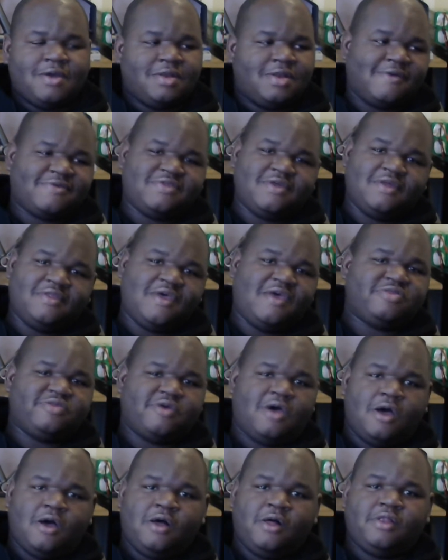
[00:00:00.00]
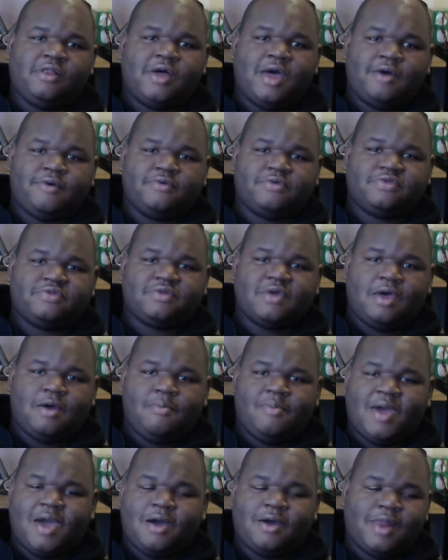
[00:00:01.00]
And like I said, that's all I was
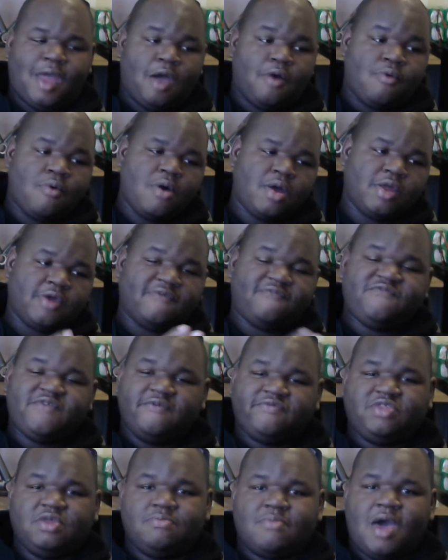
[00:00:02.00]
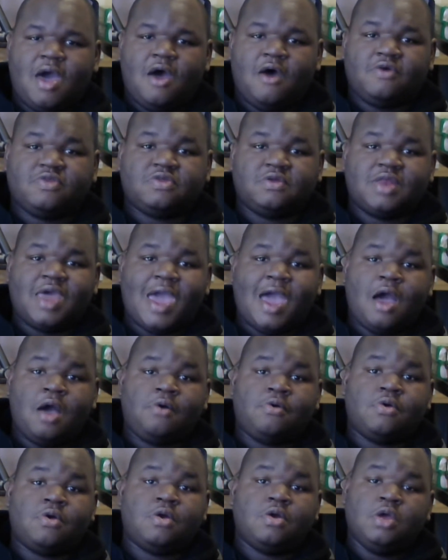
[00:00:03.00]
about. I wanted 50 miles an
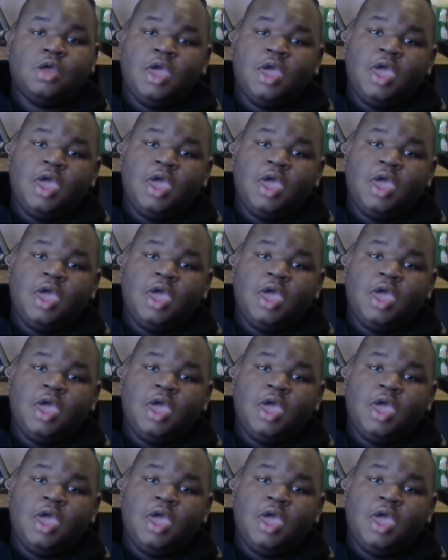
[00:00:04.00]
hour